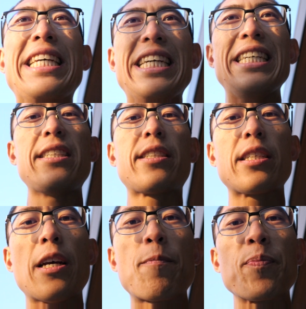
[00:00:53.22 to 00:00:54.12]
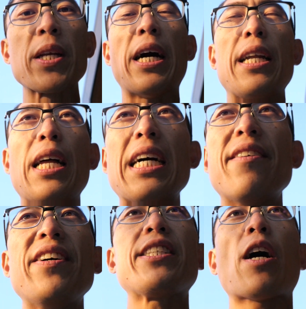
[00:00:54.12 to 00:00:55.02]
is, a lot
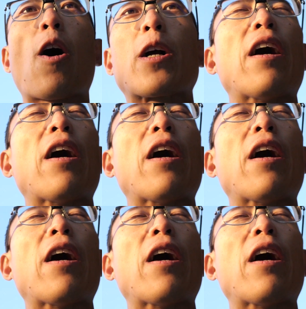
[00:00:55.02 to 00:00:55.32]
of us are